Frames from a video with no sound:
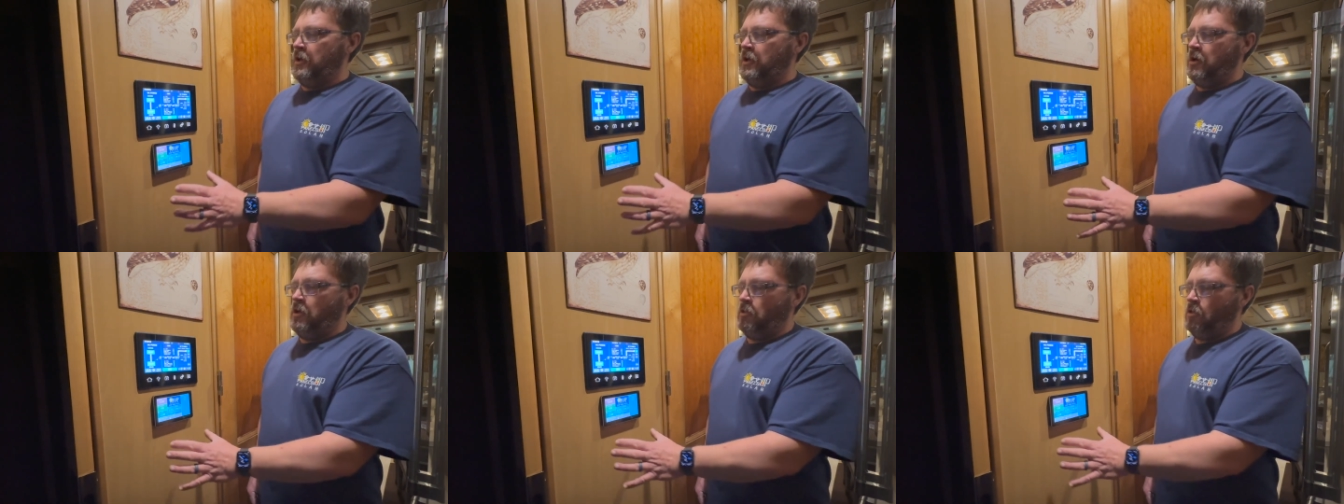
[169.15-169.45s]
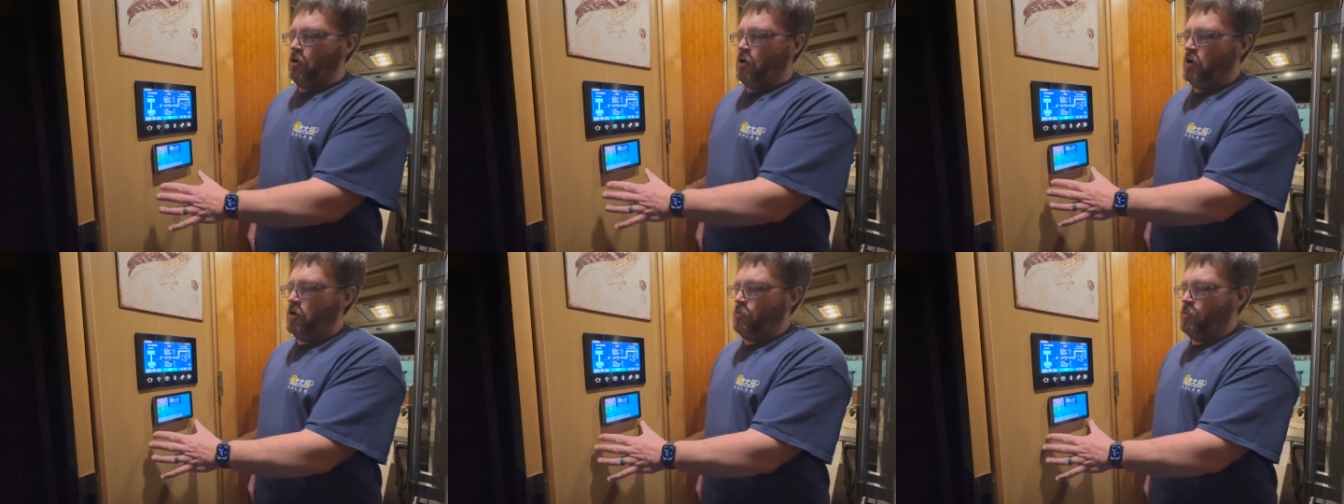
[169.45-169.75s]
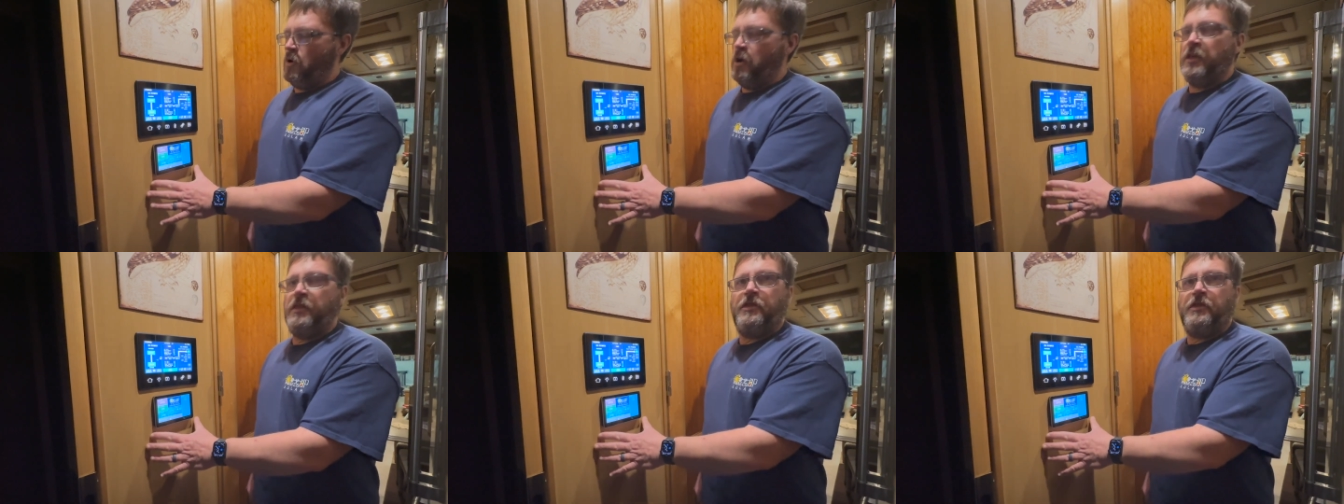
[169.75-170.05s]
along
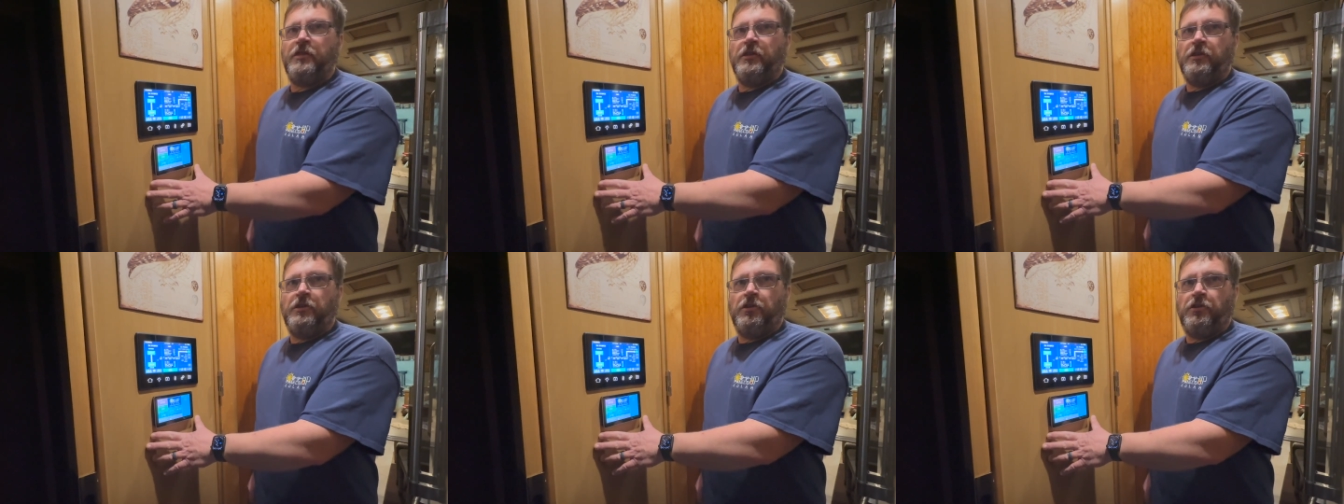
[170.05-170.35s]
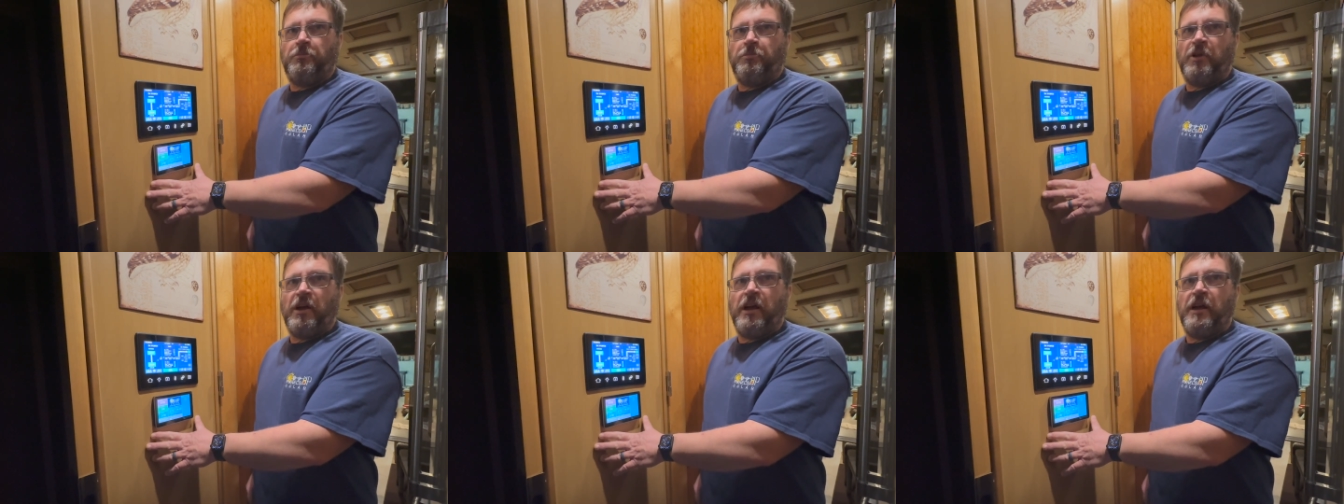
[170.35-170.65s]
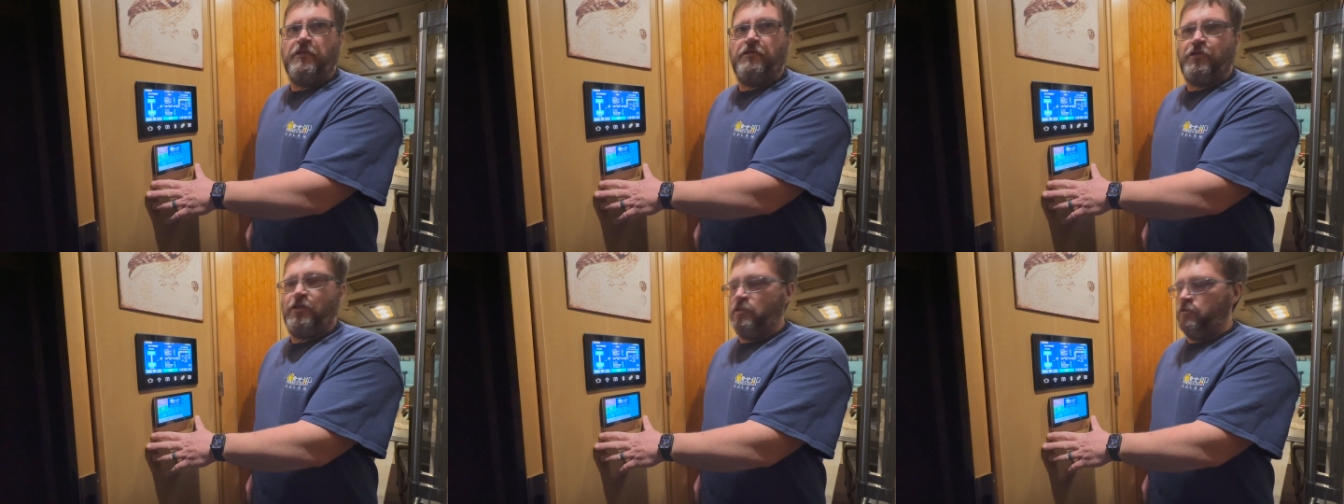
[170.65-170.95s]
with the display
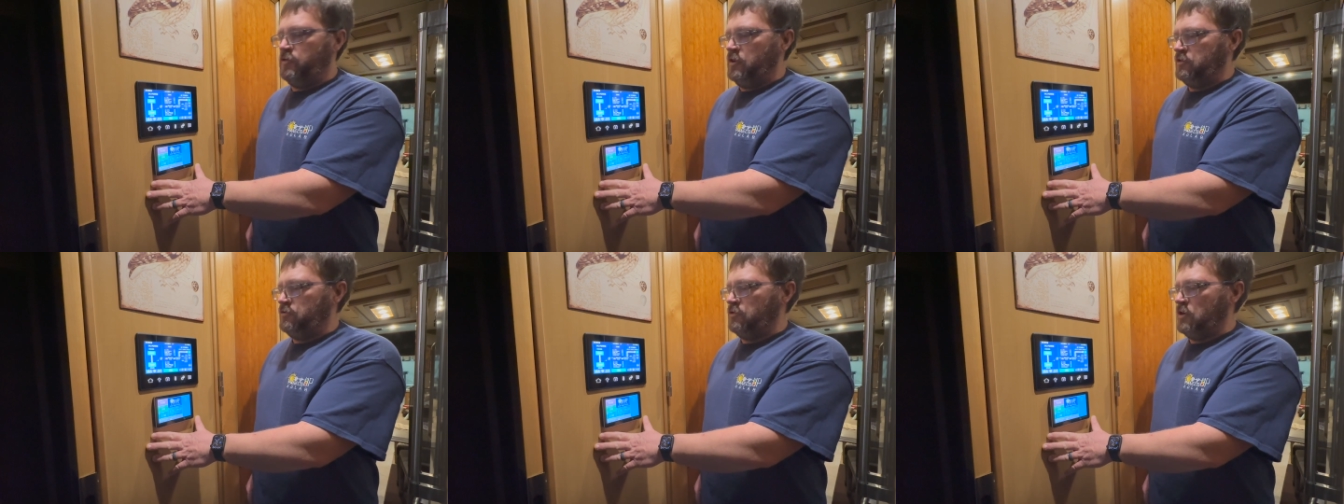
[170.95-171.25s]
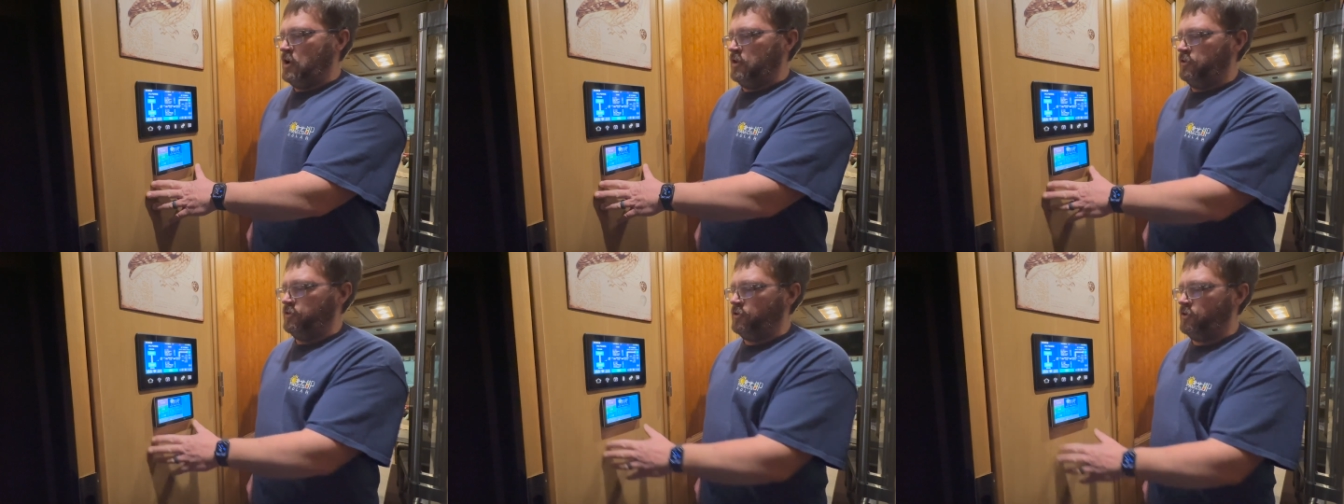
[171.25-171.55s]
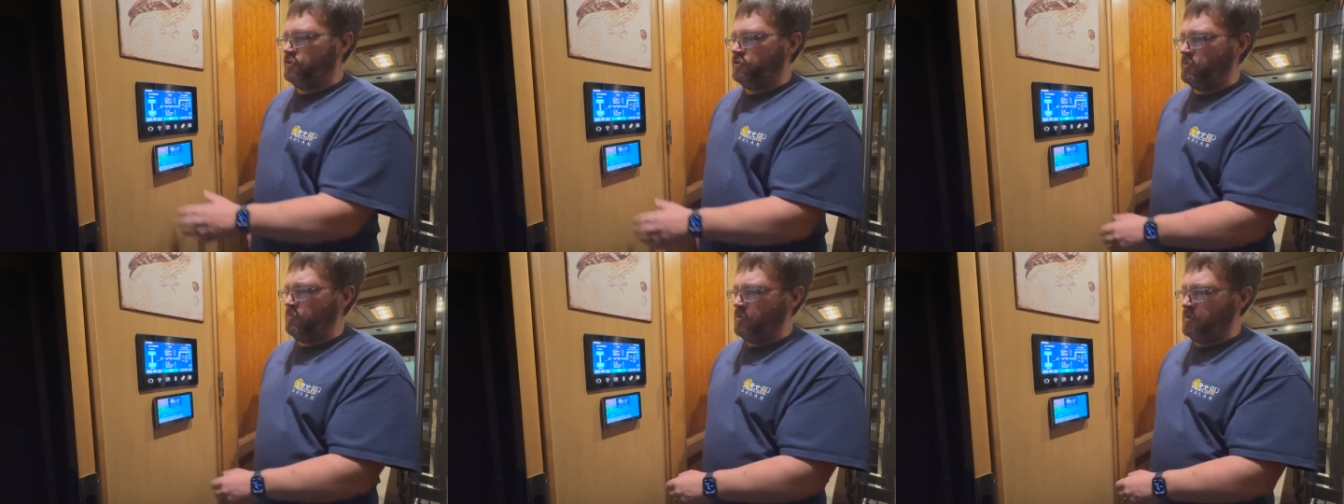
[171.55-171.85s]
for the Victron
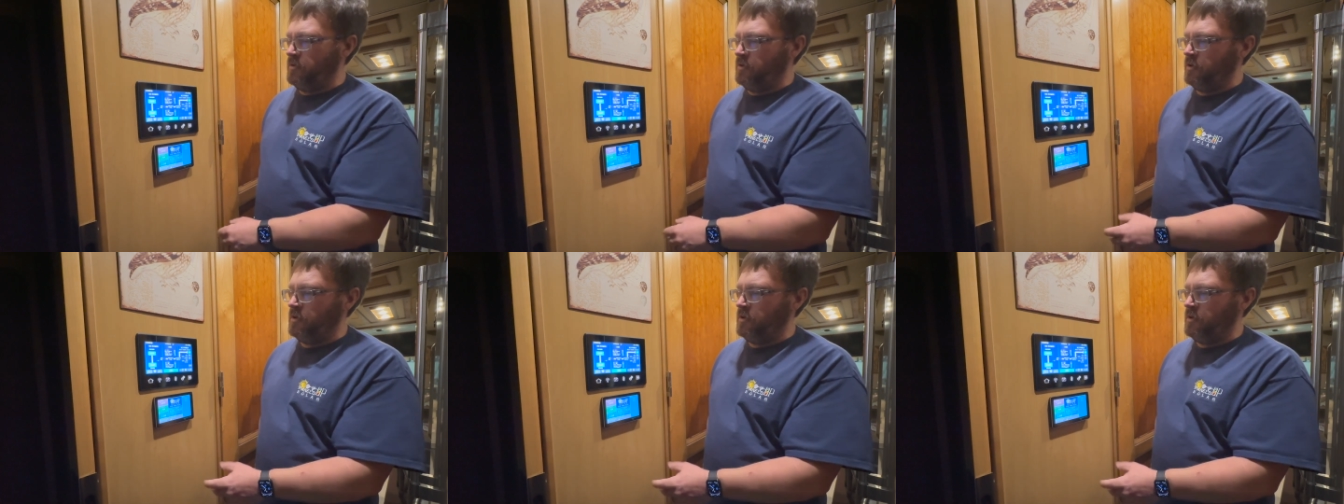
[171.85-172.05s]
system,